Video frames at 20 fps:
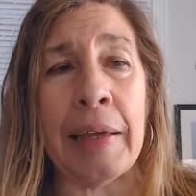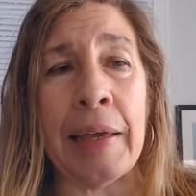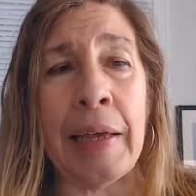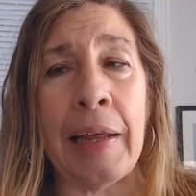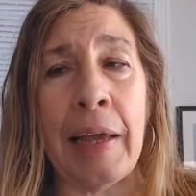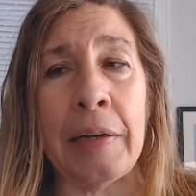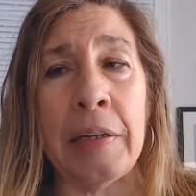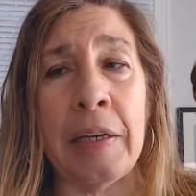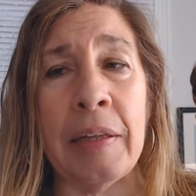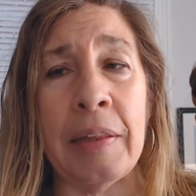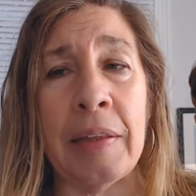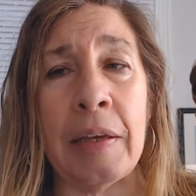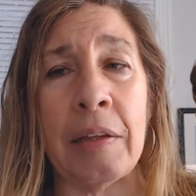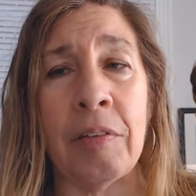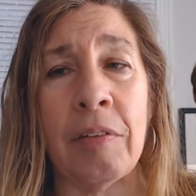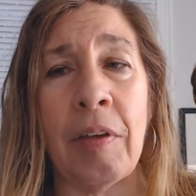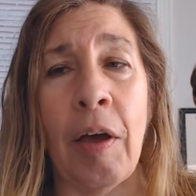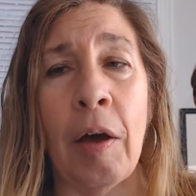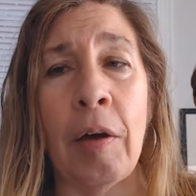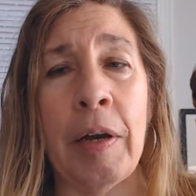get anything
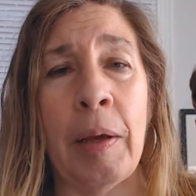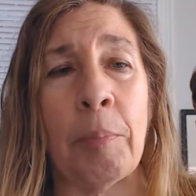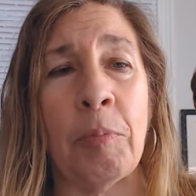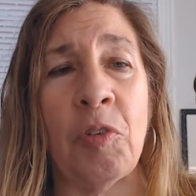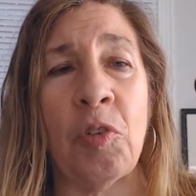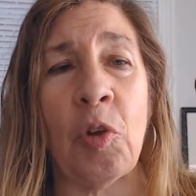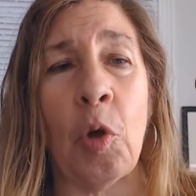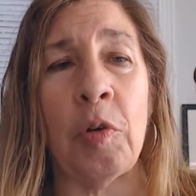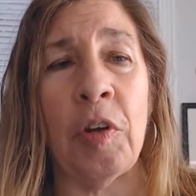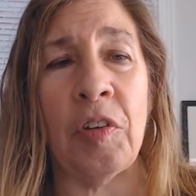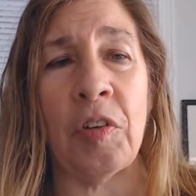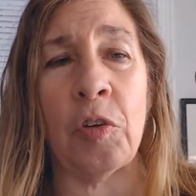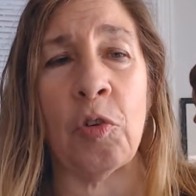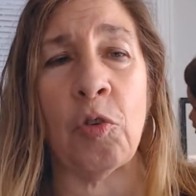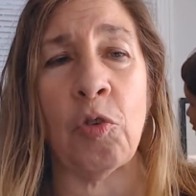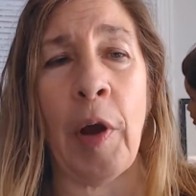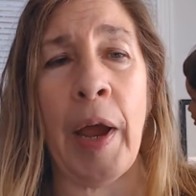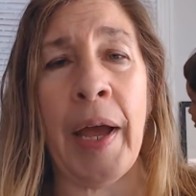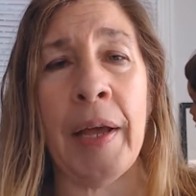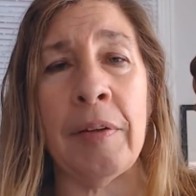done. I'm so
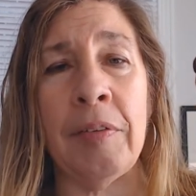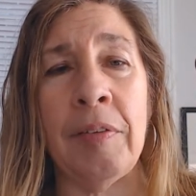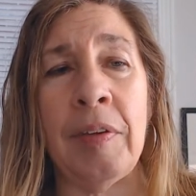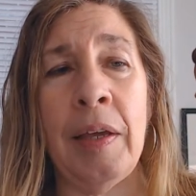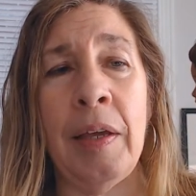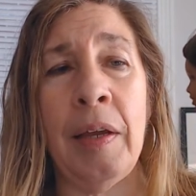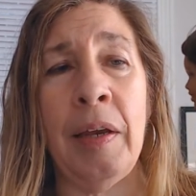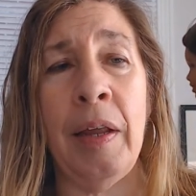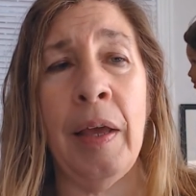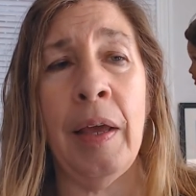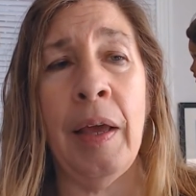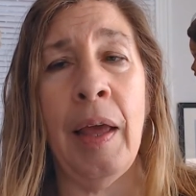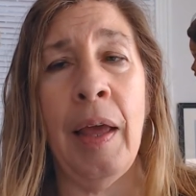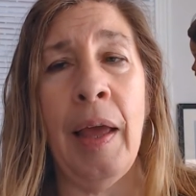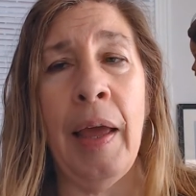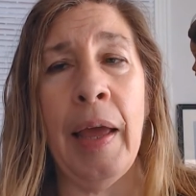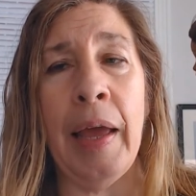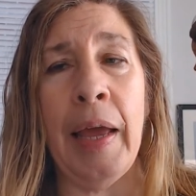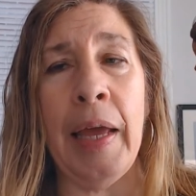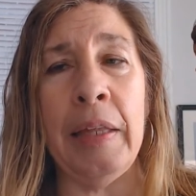distracted.
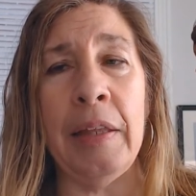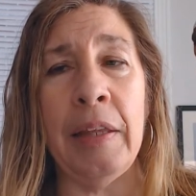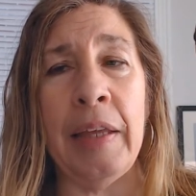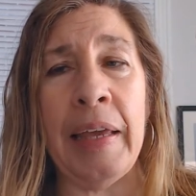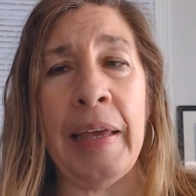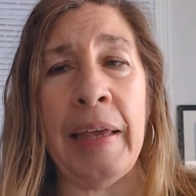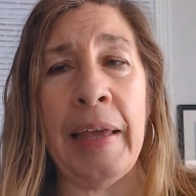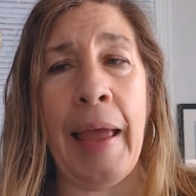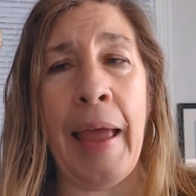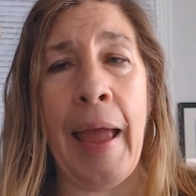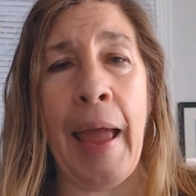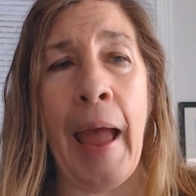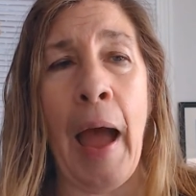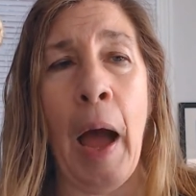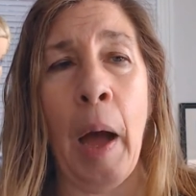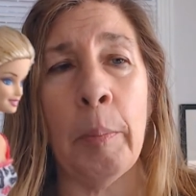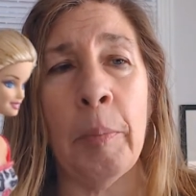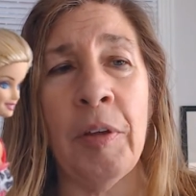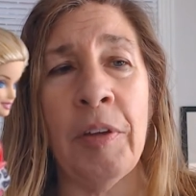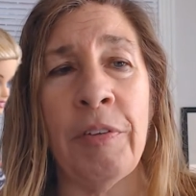And the
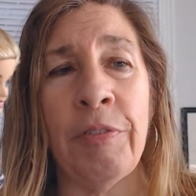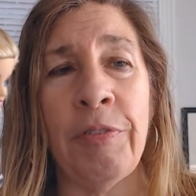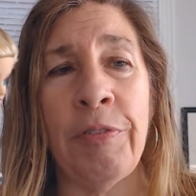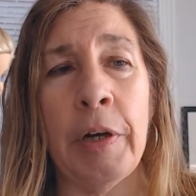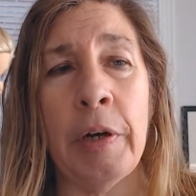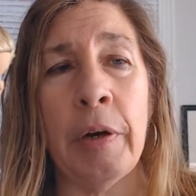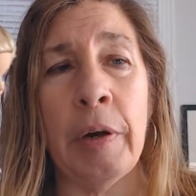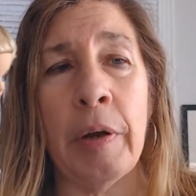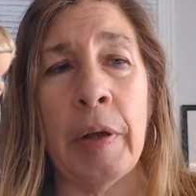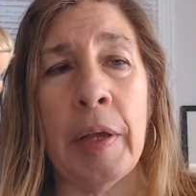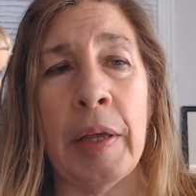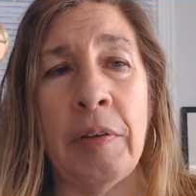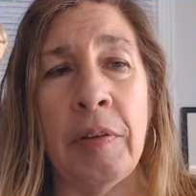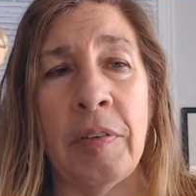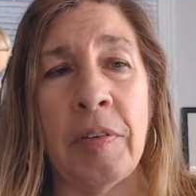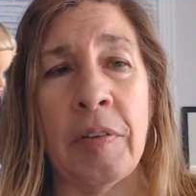atmosphere is